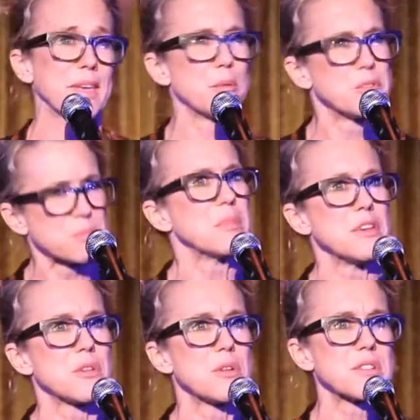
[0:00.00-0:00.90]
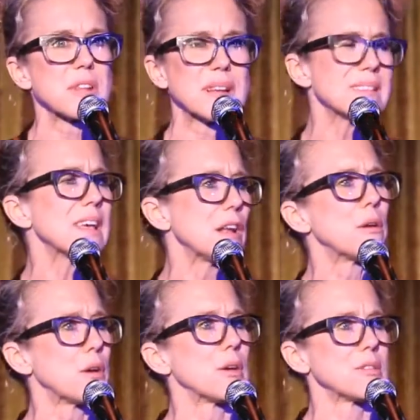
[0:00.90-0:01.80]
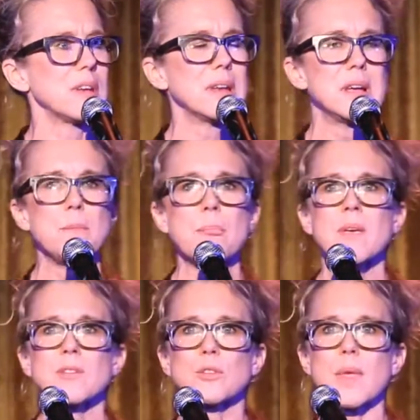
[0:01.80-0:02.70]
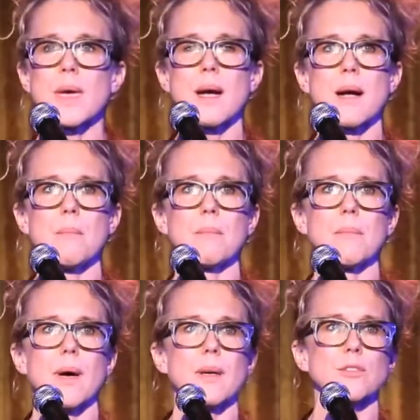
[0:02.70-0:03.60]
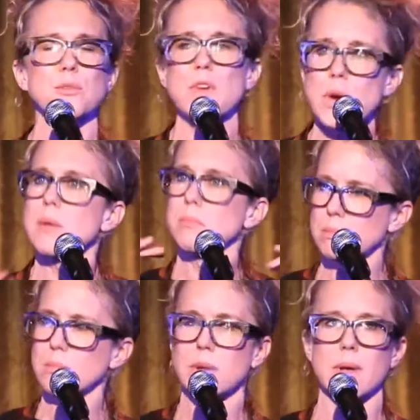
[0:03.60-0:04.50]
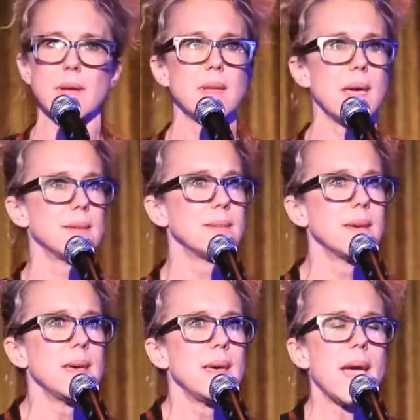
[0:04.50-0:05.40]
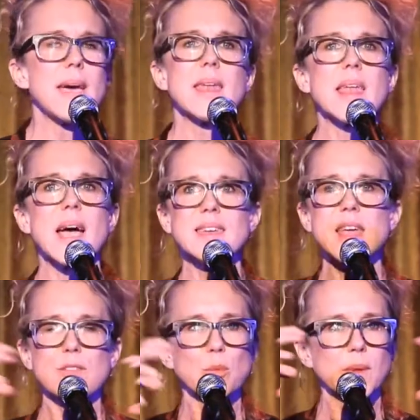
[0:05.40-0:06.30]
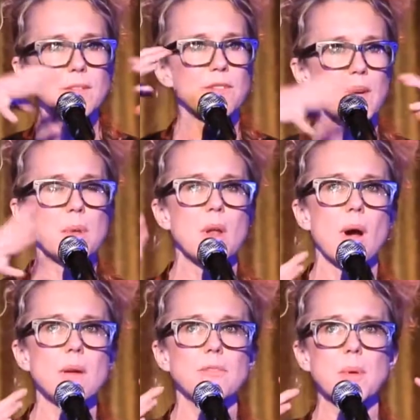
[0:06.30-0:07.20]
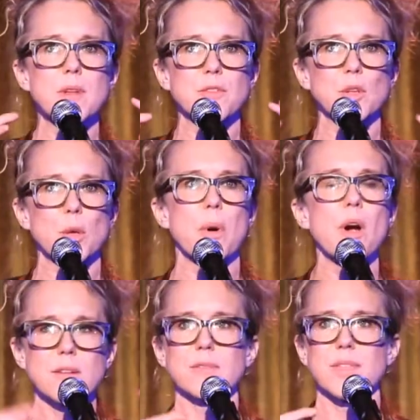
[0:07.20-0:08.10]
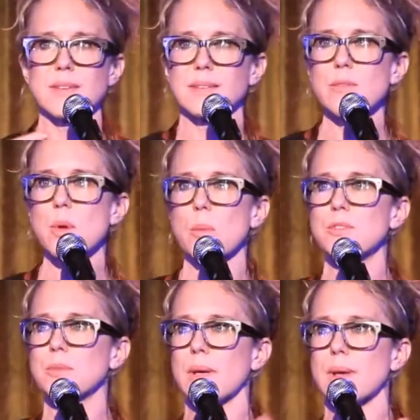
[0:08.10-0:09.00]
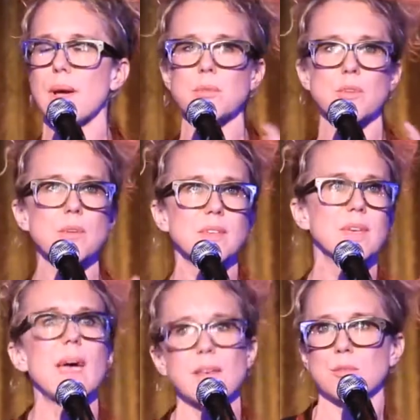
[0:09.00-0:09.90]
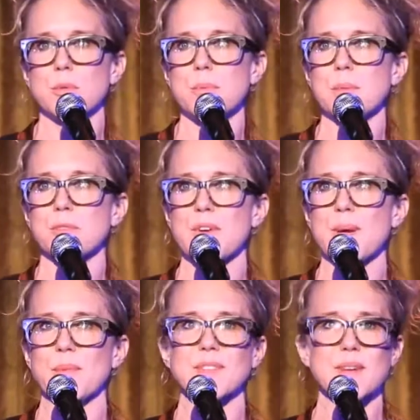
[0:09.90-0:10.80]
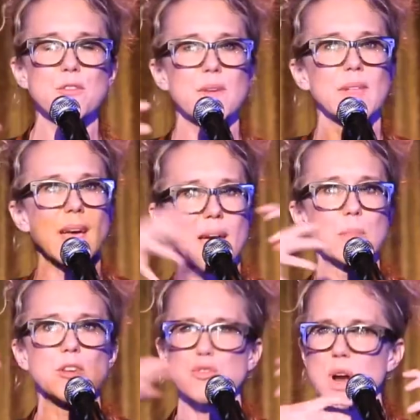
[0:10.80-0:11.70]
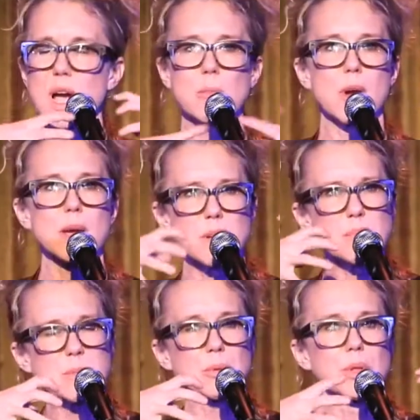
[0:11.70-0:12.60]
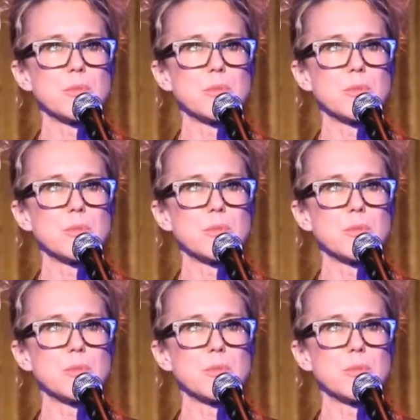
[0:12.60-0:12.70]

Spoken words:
Like, it was just easier, just like, let's get a little girl, Sid. So they, so it was very, and I'd never really, it'd been hard for me to feel a part of things. Even when I was always a guest with people's families. I never felt like I had my tribe or I had my people.